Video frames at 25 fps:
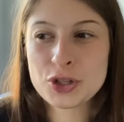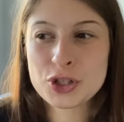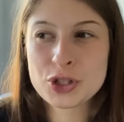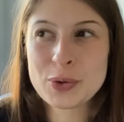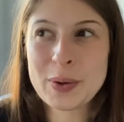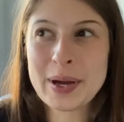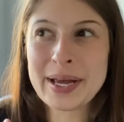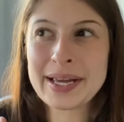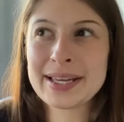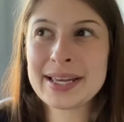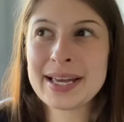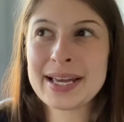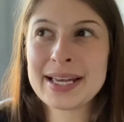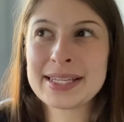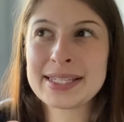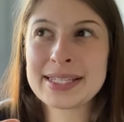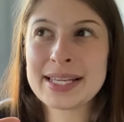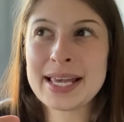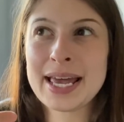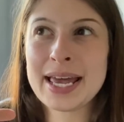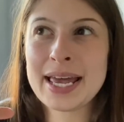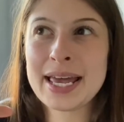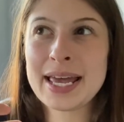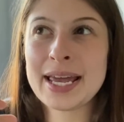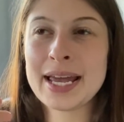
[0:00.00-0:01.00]
So I guess
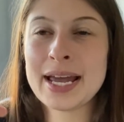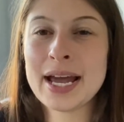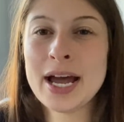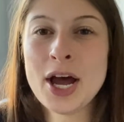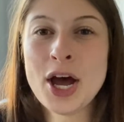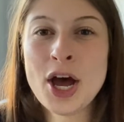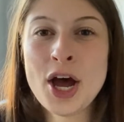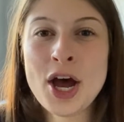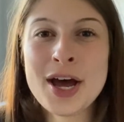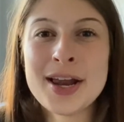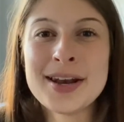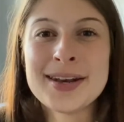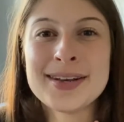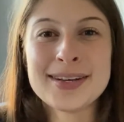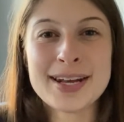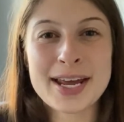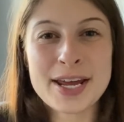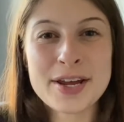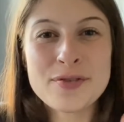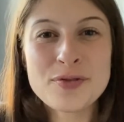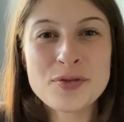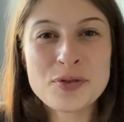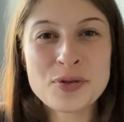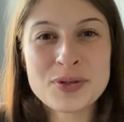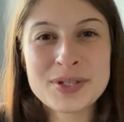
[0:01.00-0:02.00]
a
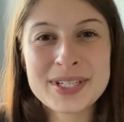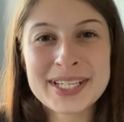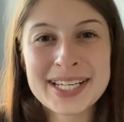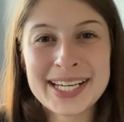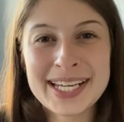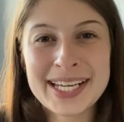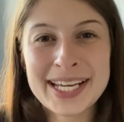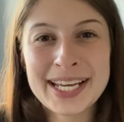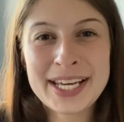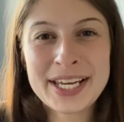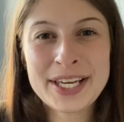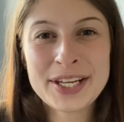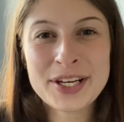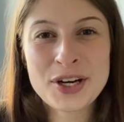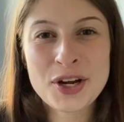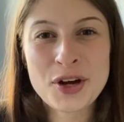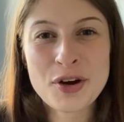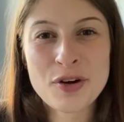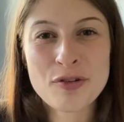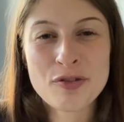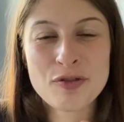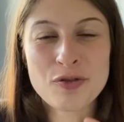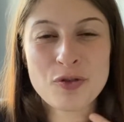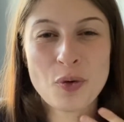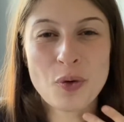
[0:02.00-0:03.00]
night routine
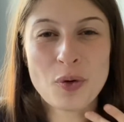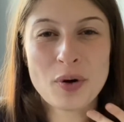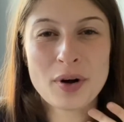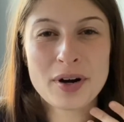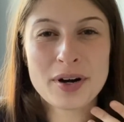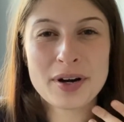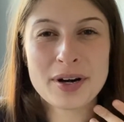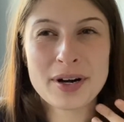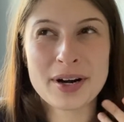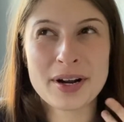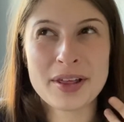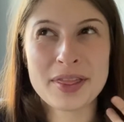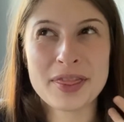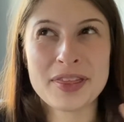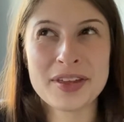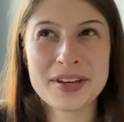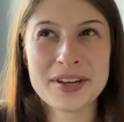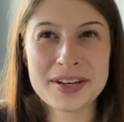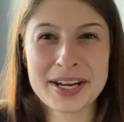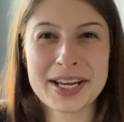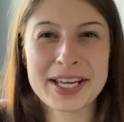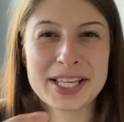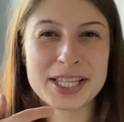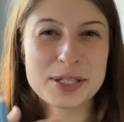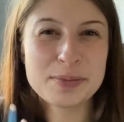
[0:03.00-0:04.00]
for the
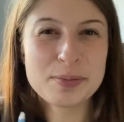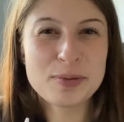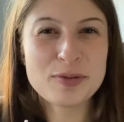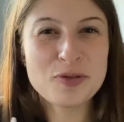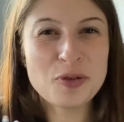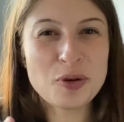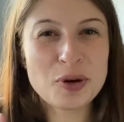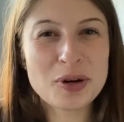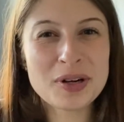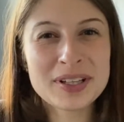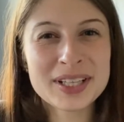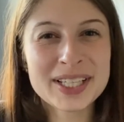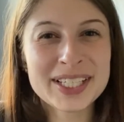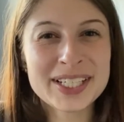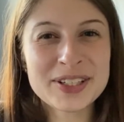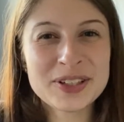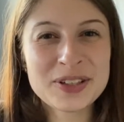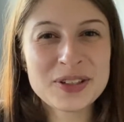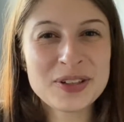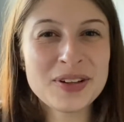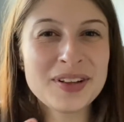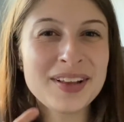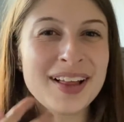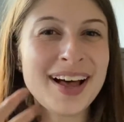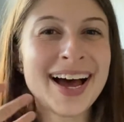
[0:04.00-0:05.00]
nights before
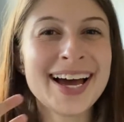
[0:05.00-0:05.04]
clinical.